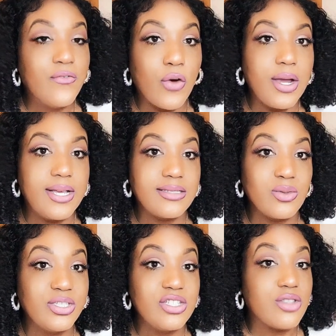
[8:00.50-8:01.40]
for us,
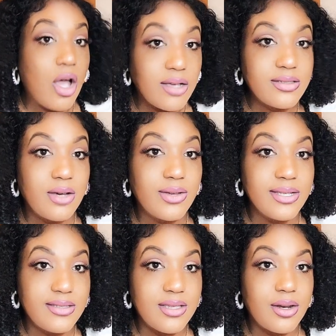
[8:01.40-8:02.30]
which is also
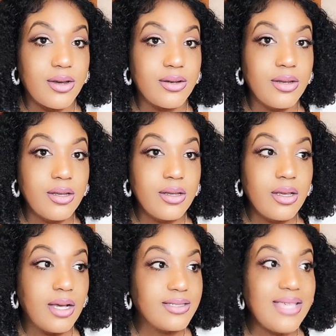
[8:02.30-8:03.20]
considered
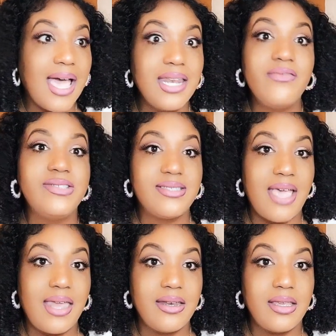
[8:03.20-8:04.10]
a sign of
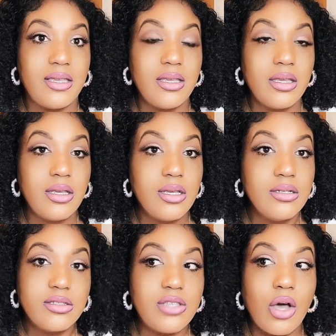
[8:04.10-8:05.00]
insanity.
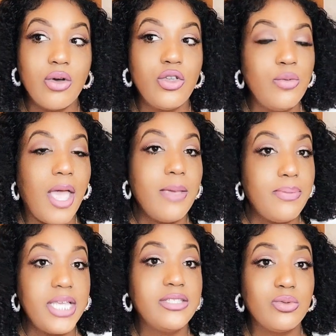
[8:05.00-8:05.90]
So you made
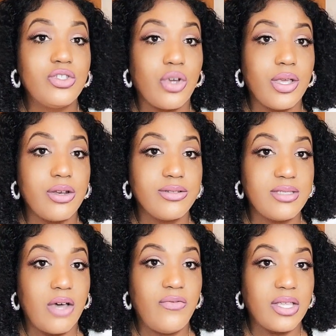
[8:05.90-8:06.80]
peace with your inner
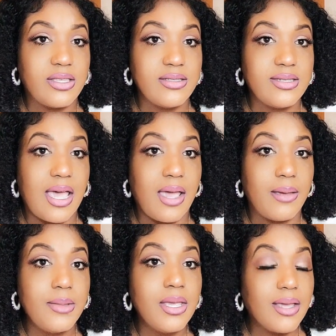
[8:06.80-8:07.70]
self at this
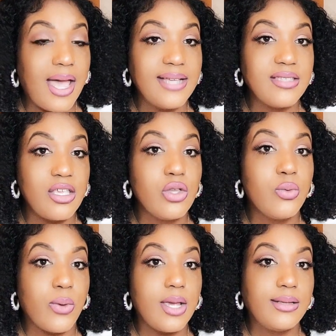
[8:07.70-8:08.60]
time, guys, and you
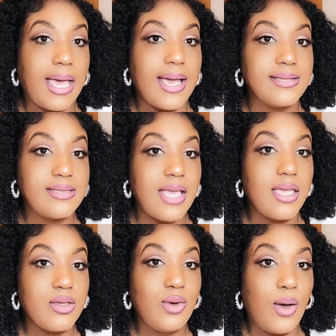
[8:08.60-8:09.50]
realize
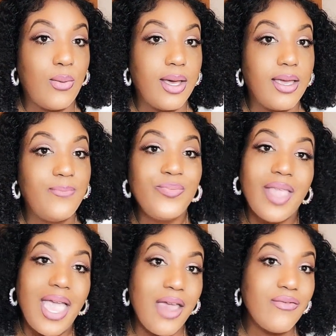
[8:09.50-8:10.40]
that, you know what,
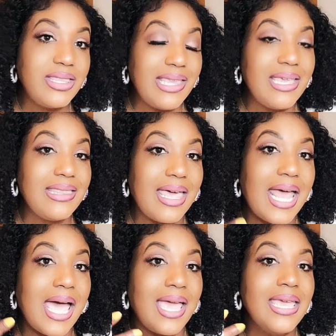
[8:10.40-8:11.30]
everything that
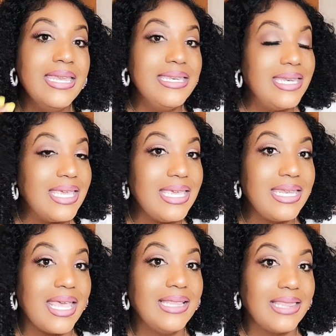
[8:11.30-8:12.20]
I
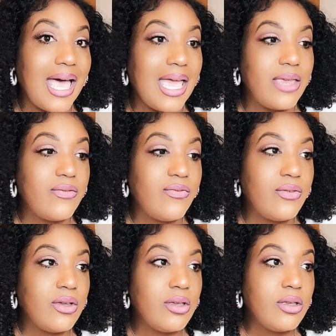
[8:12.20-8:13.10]
need in life,